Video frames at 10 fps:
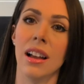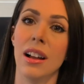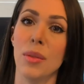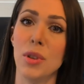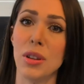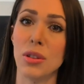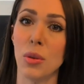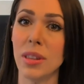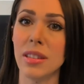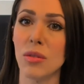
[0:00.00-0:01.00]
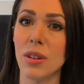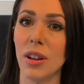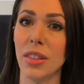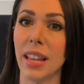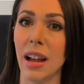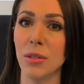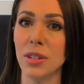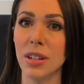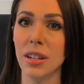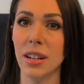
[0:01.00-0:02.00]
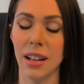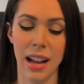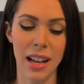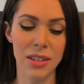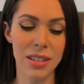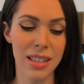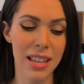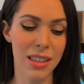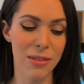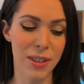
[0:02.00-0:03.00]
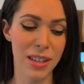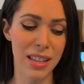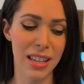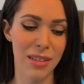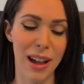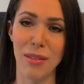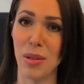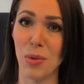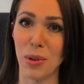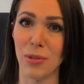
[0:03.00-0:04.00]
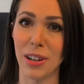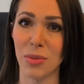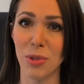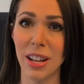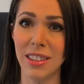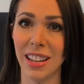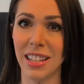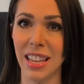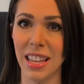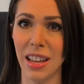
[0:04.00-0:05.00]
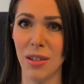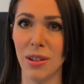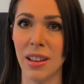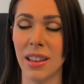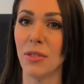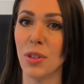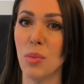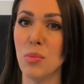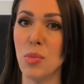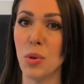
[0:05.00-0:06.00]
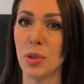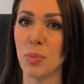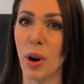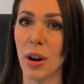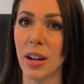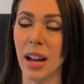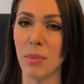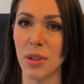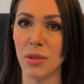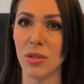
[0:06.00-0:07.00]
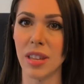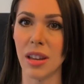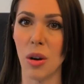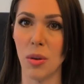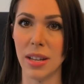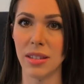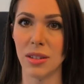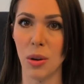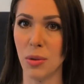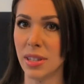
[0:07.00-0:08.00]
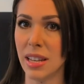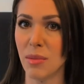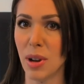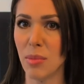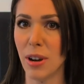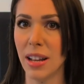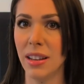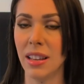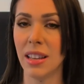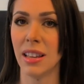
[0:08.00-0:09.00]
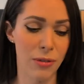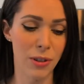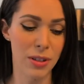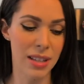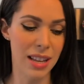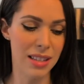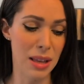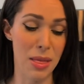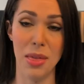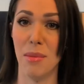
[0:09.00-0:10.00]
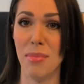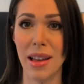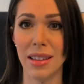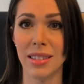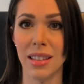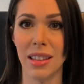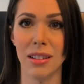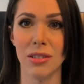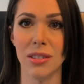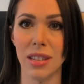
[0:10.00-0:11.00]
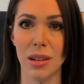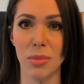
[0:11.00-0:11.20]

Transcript: You can totally store it on the counter. I just like the feeling of having more fresh bread that I take out. And for the most part, I'm usually always toasting my bread. The first day is the best, and then I'll just eat